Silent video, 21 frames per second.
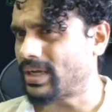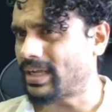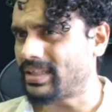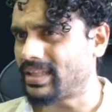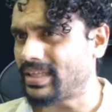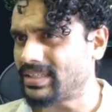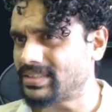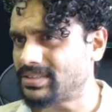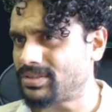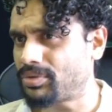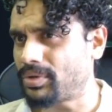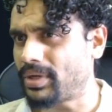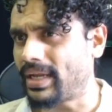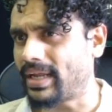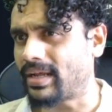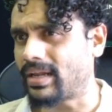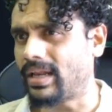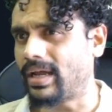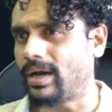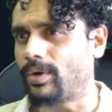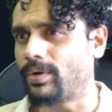I think it's 3-day
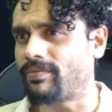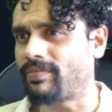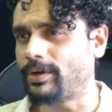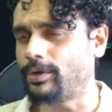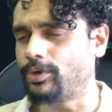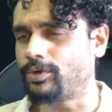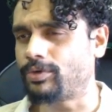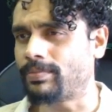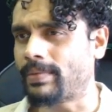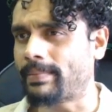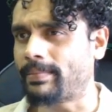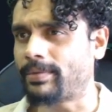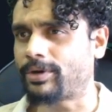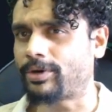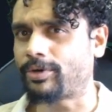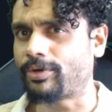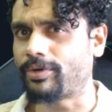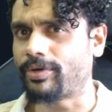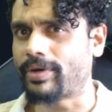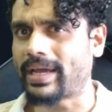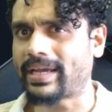cloud if I do remember
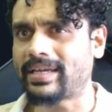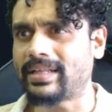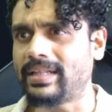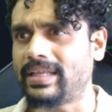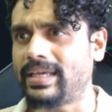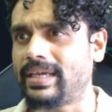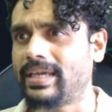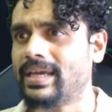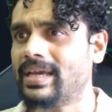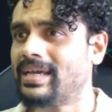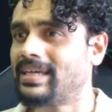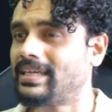correctly.